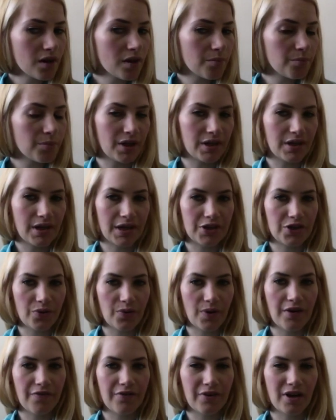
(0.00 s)
but I do
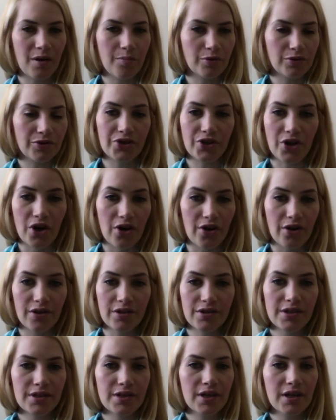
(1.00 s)
have a couple
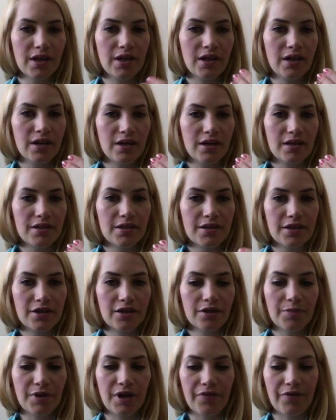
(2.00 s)
scars
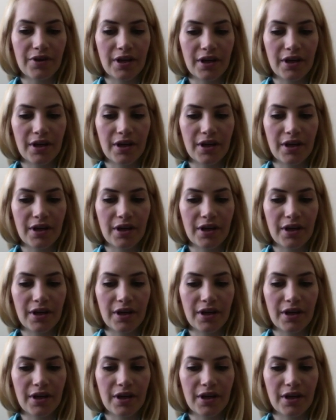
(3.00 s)
still, but everything